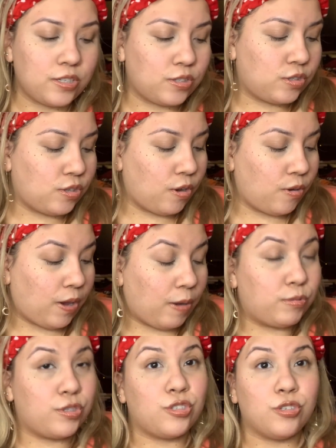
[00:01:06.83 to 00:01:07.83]
So I
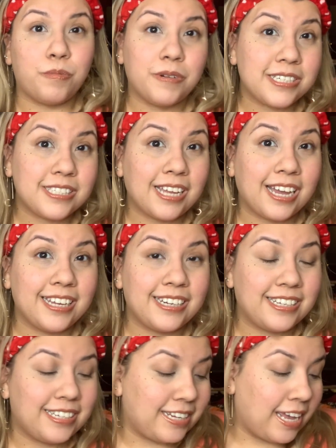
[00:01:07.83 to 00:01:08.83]
was super
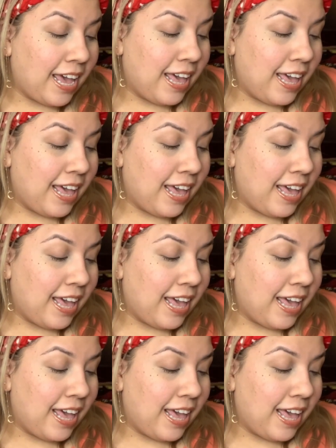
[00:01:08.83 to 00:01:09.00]
excited.